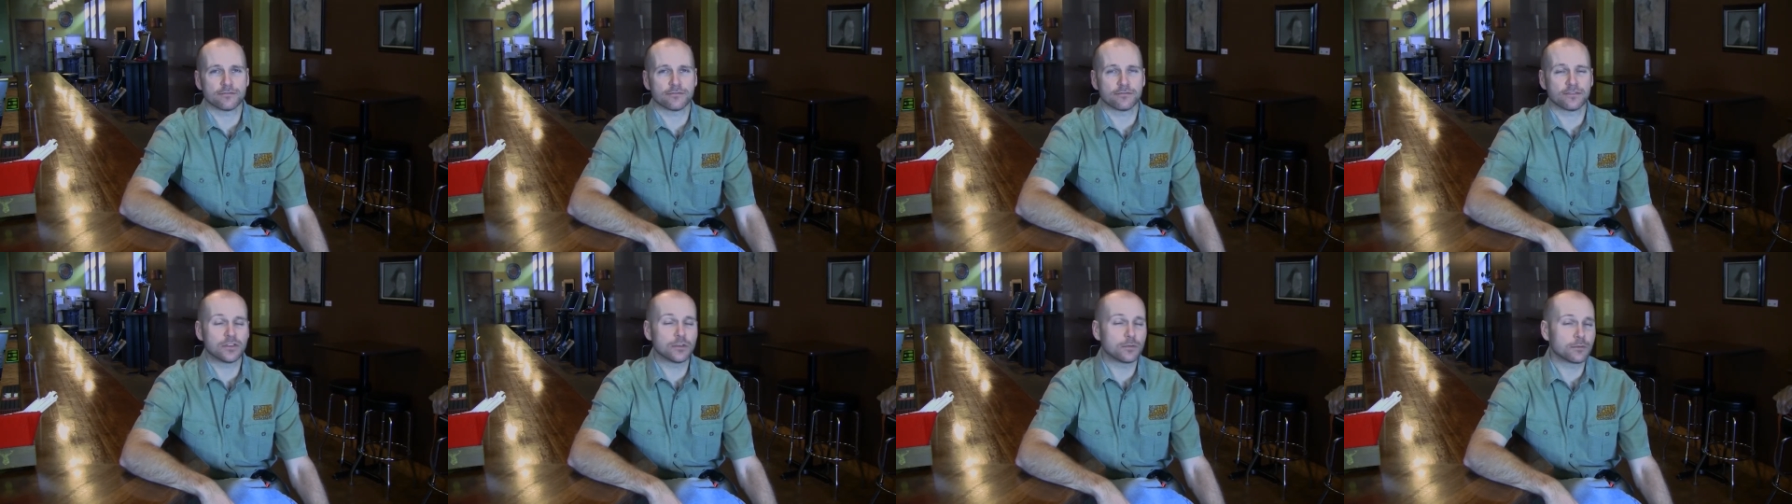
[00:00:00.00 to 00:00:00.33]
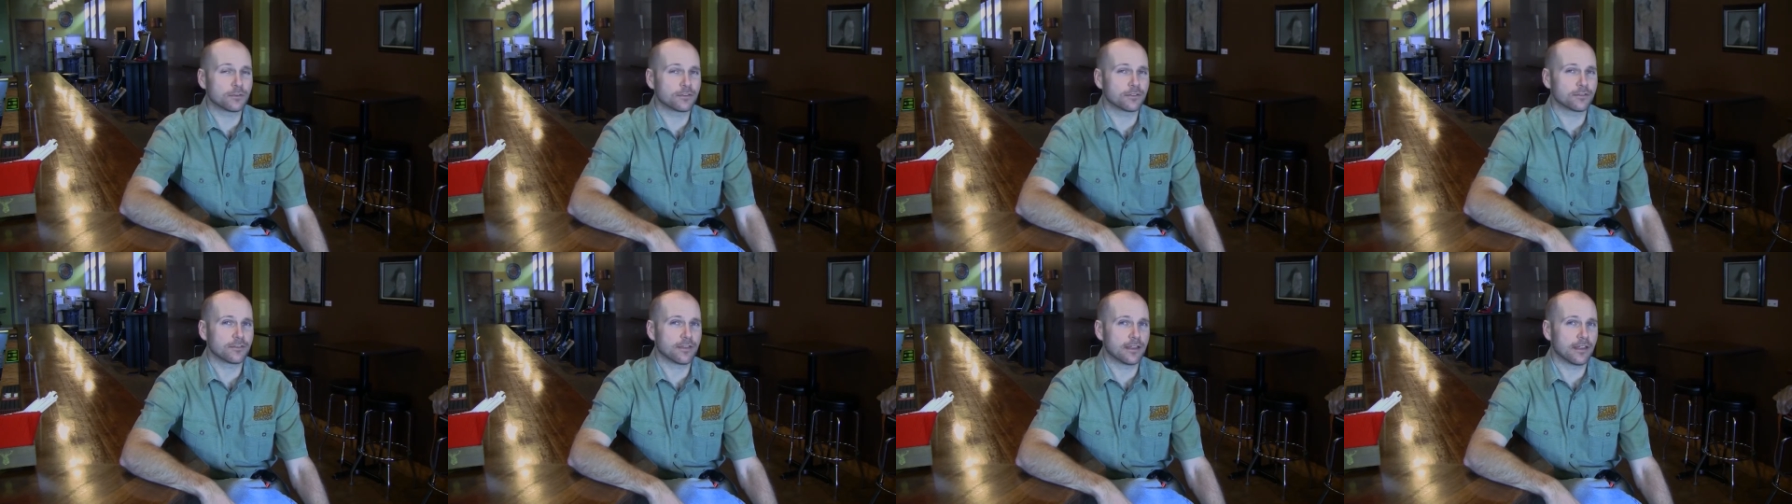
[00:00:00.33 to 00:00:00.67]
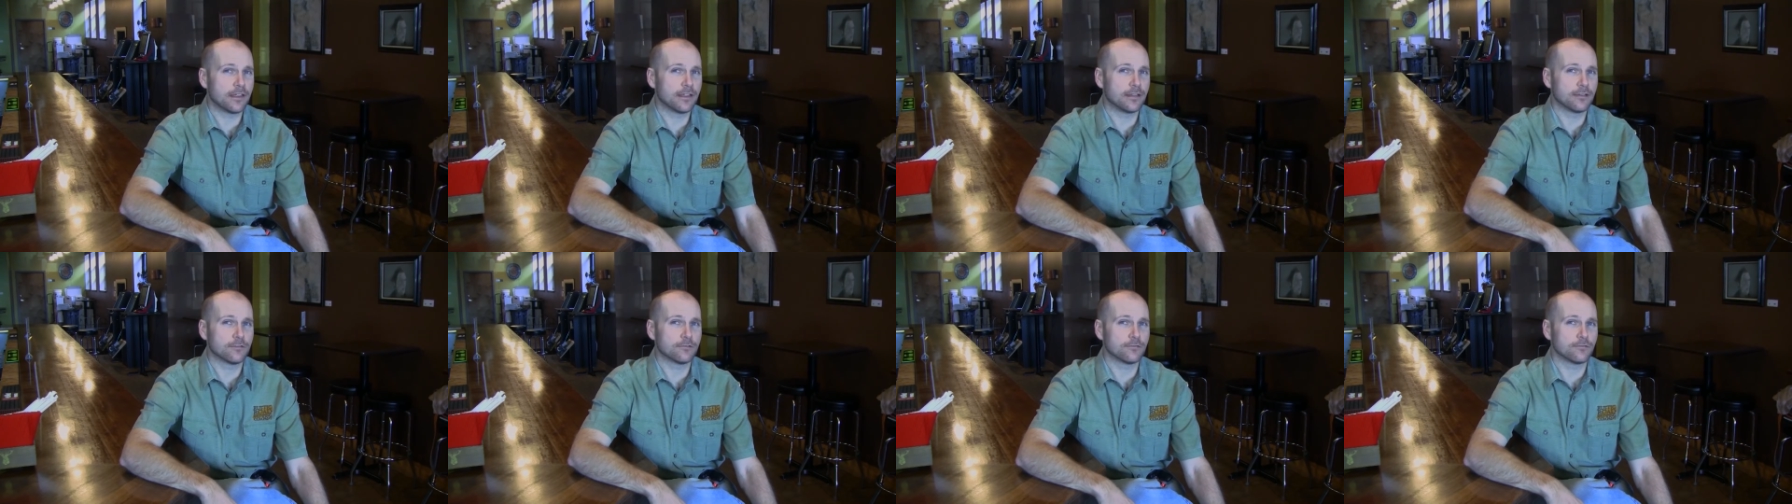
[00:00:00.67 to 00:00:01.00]
fewer
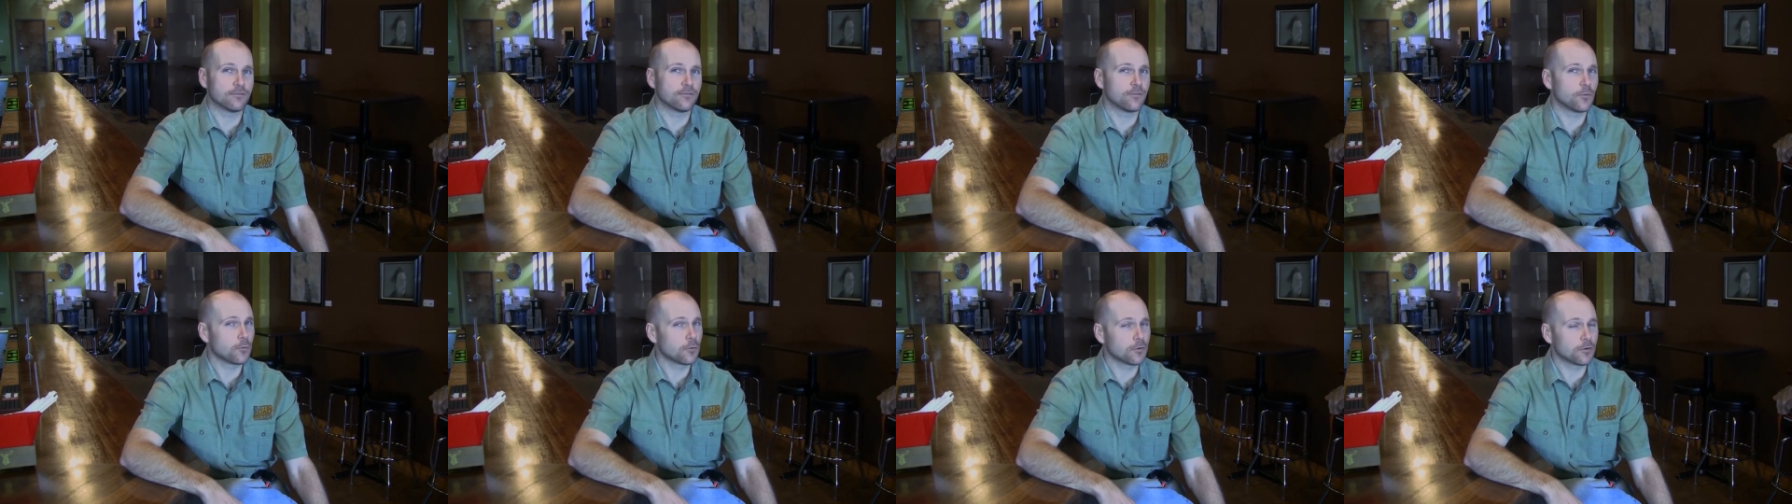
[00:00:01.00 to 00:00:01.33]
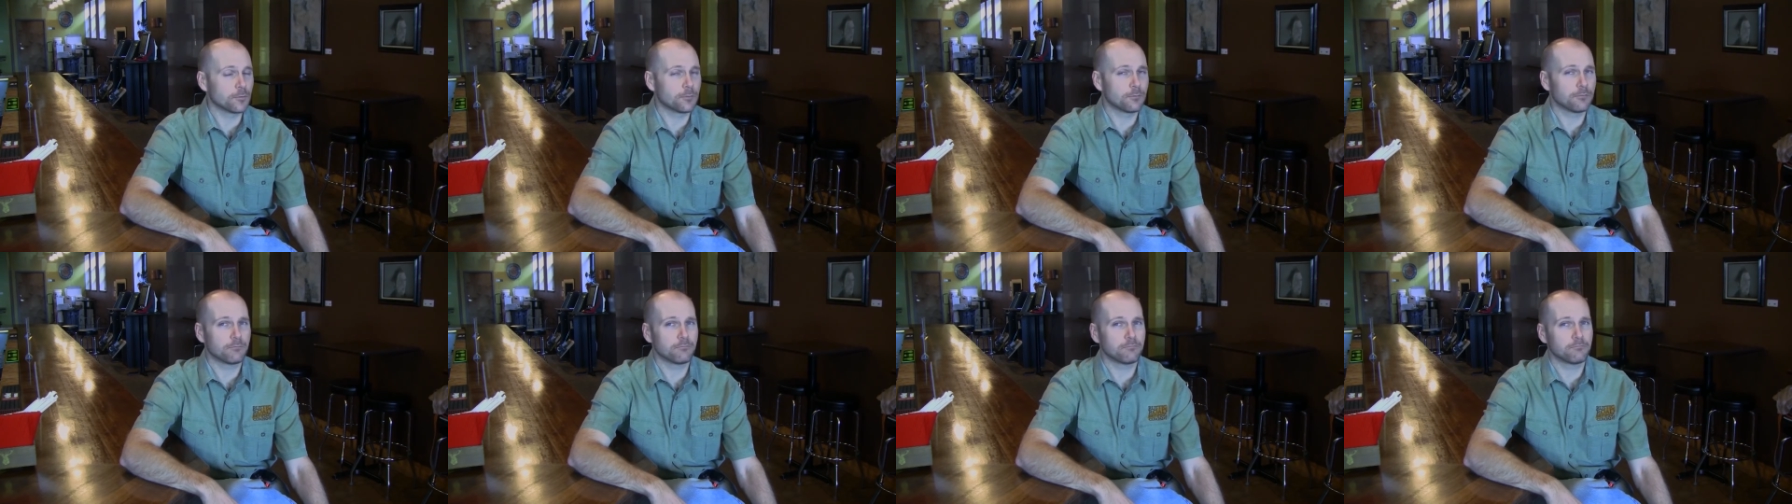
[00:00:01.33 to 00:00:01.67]
than 4